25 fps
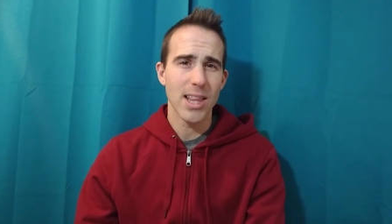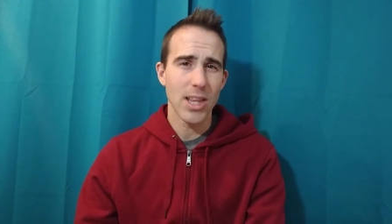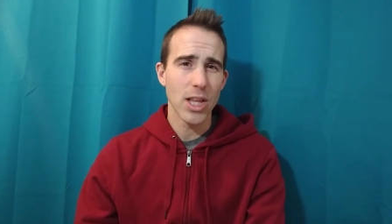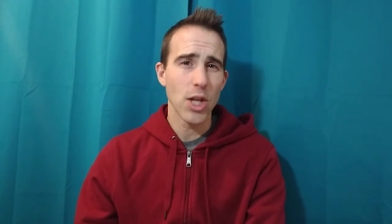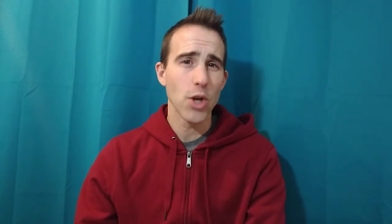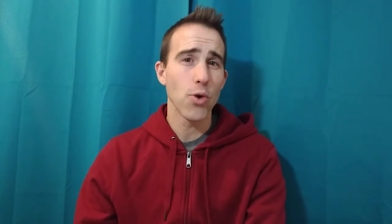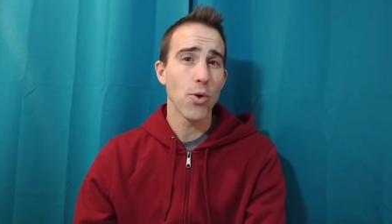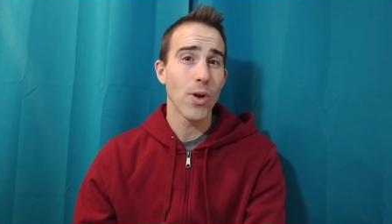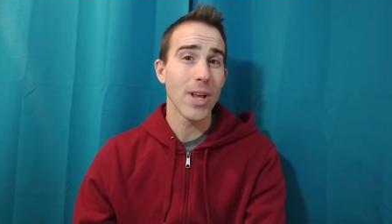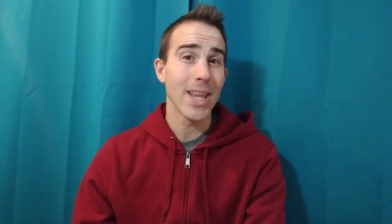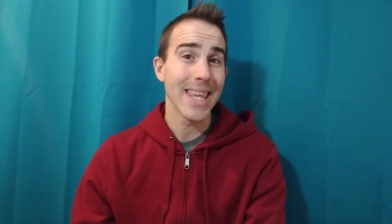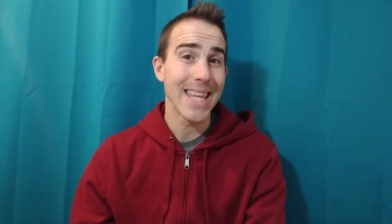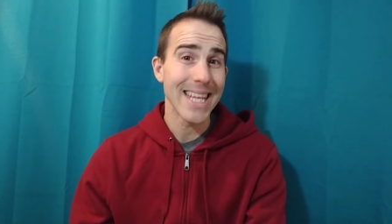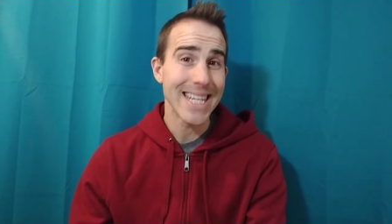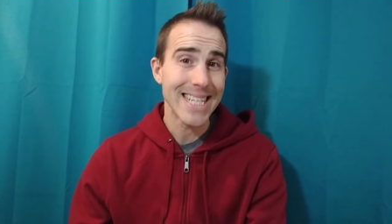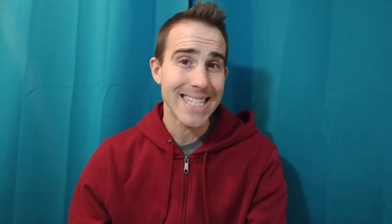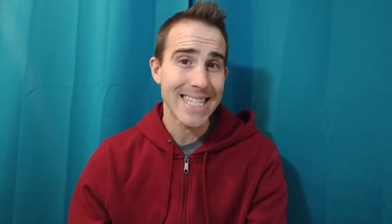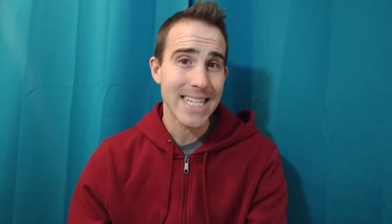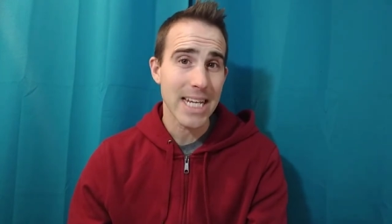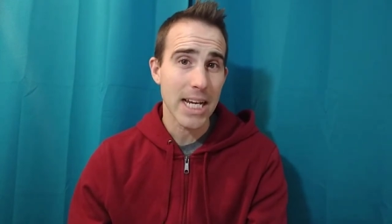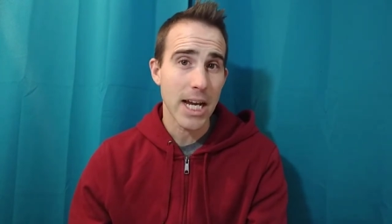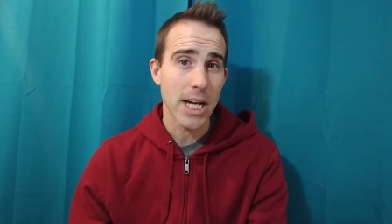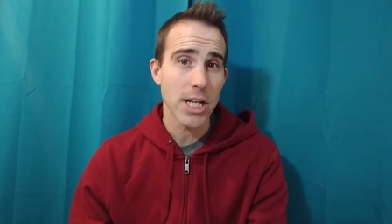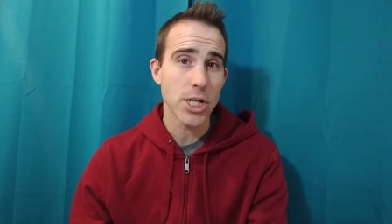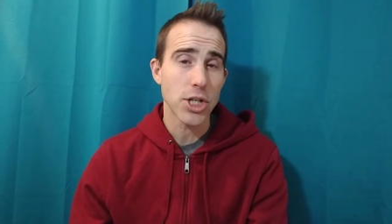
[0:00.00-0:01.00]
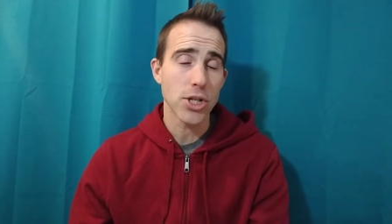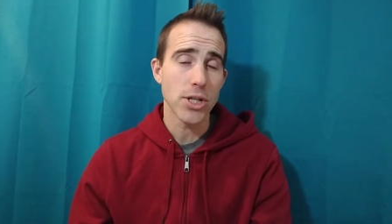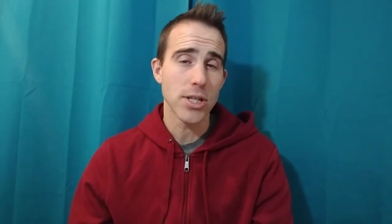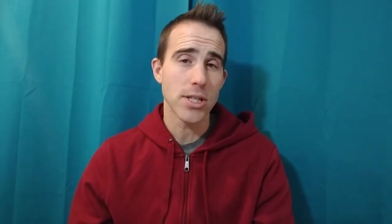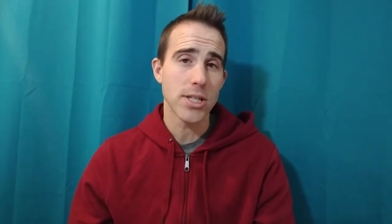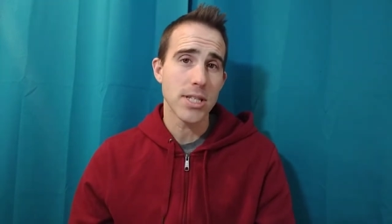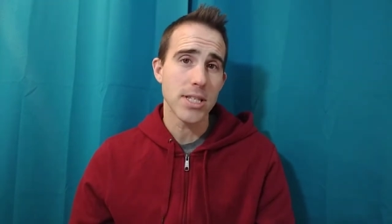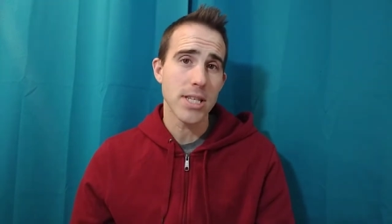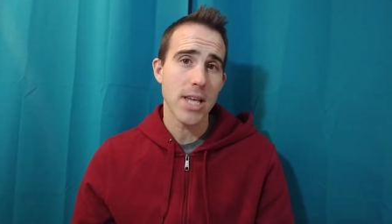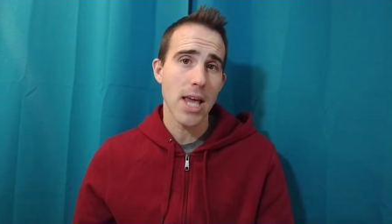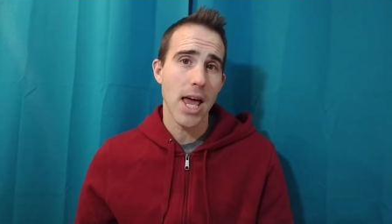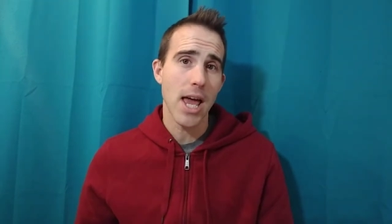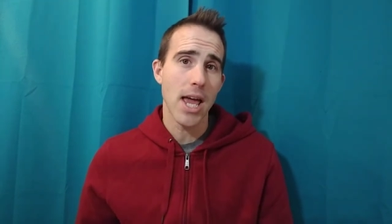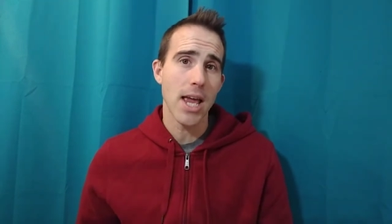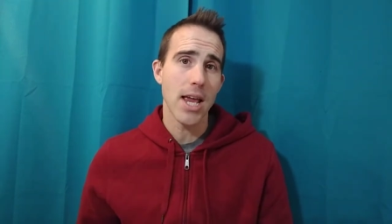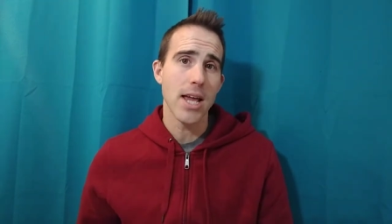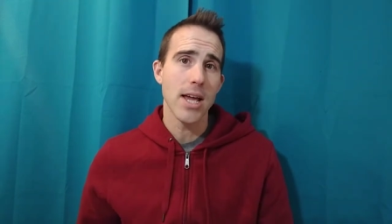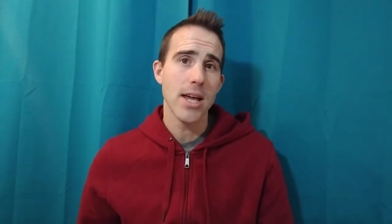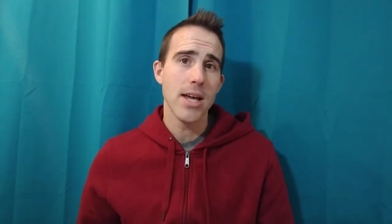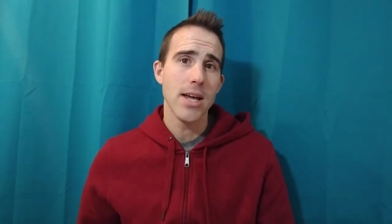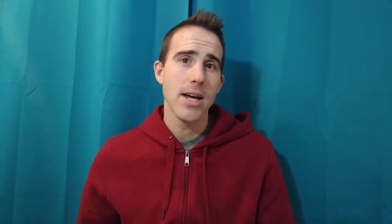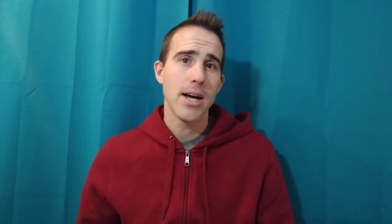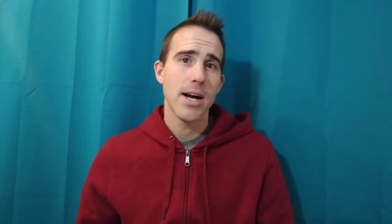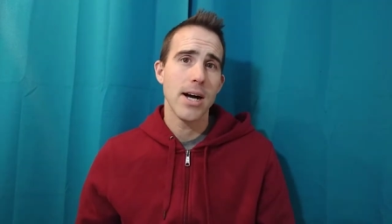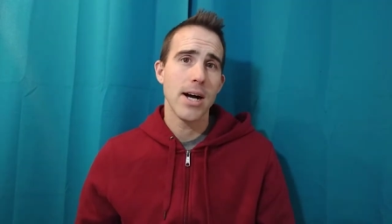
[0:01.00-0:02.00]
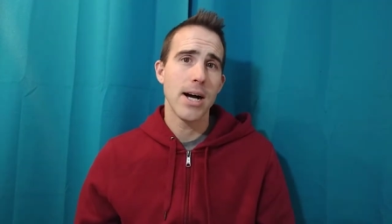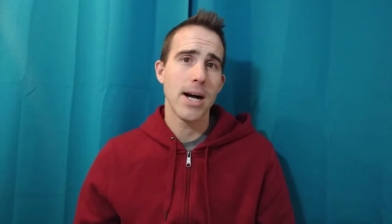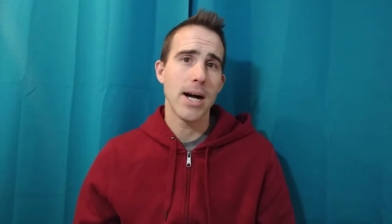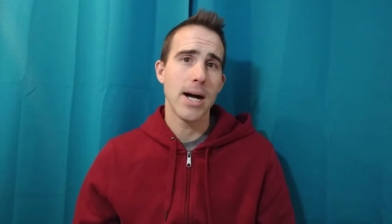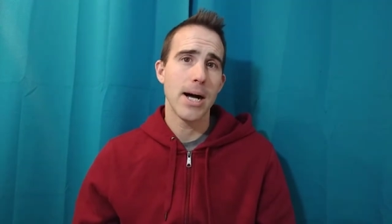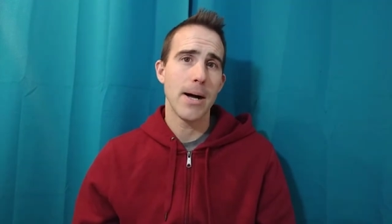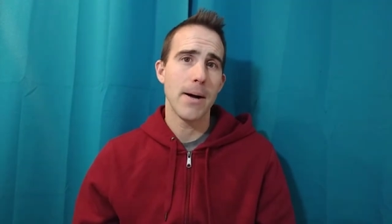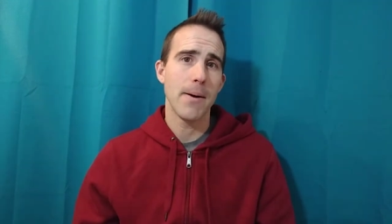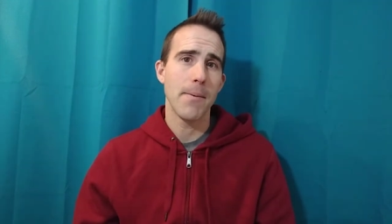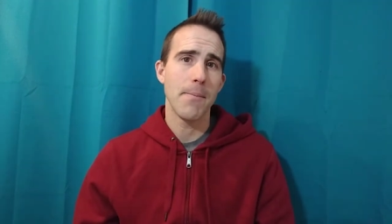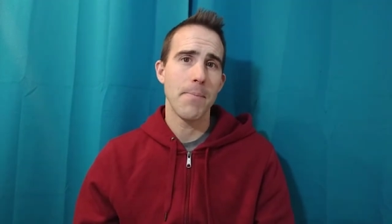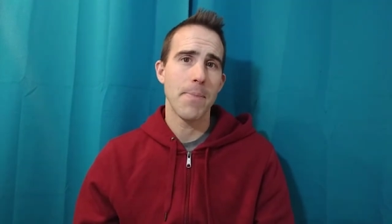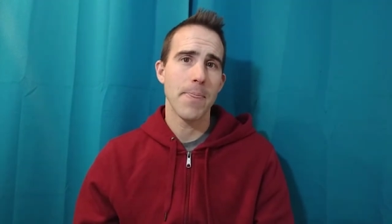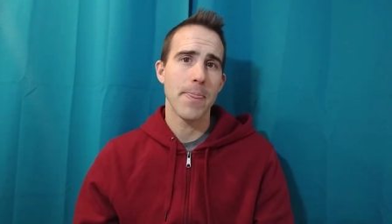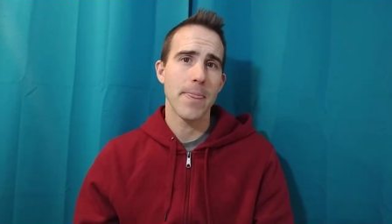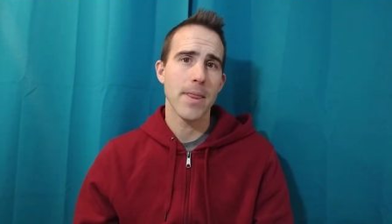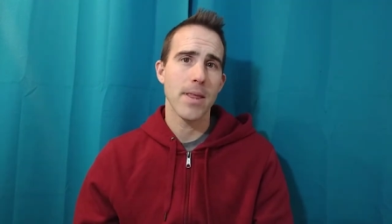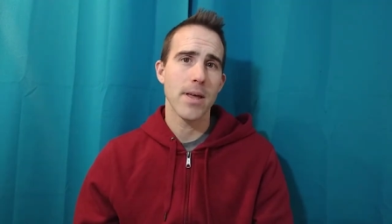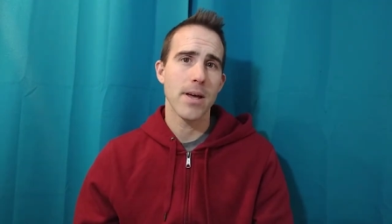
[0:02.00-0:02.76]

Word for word: literalistic I should say um,